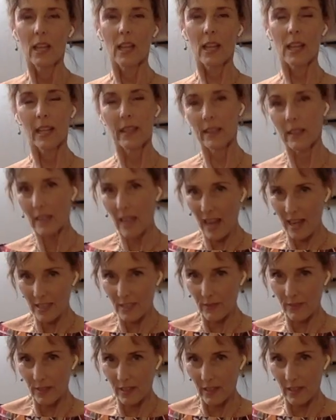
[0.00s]
In the last
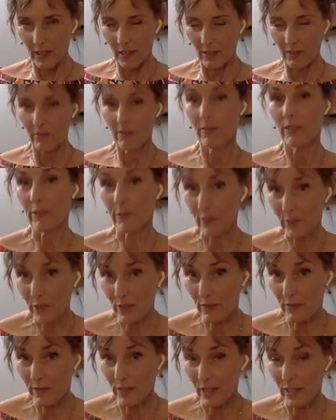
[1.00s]
video, the first
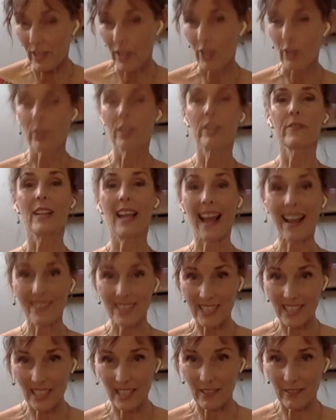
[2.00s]
video, and if you haven't
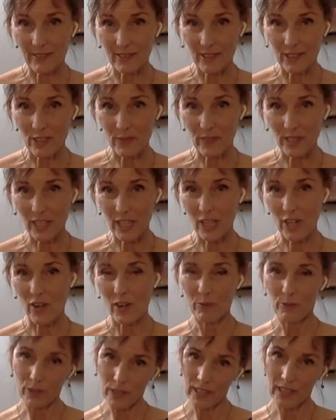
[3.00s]
seen the first video,
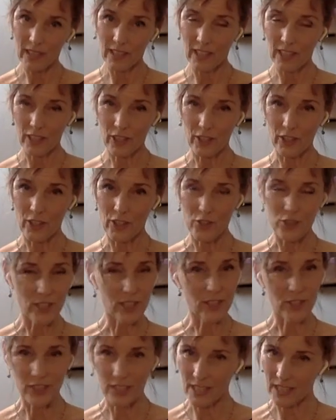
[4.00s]
I'm really going to encourage you
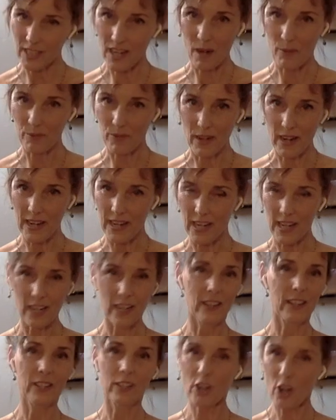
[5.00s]
to just stop right
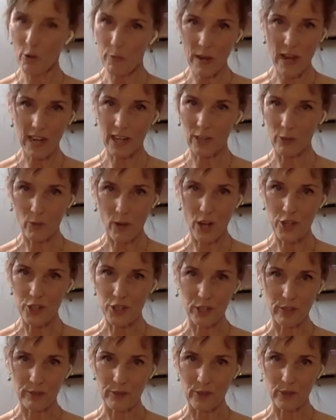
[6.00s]
here and go back and watch
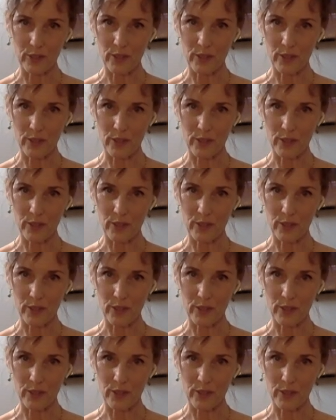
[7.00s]
the first